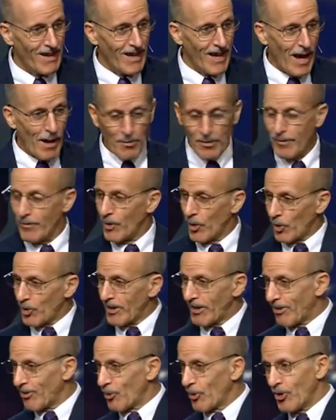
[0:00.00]
How many of you heard
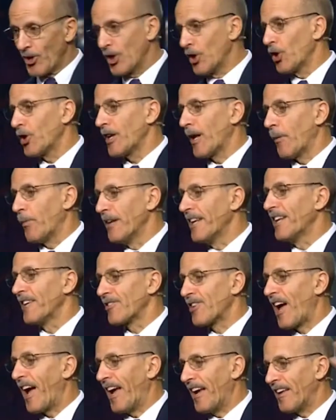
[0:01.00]
that story? You can look it up. Little
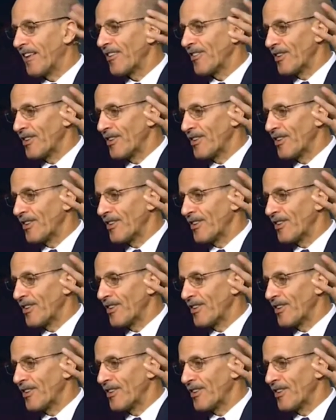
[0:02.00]
Tyke is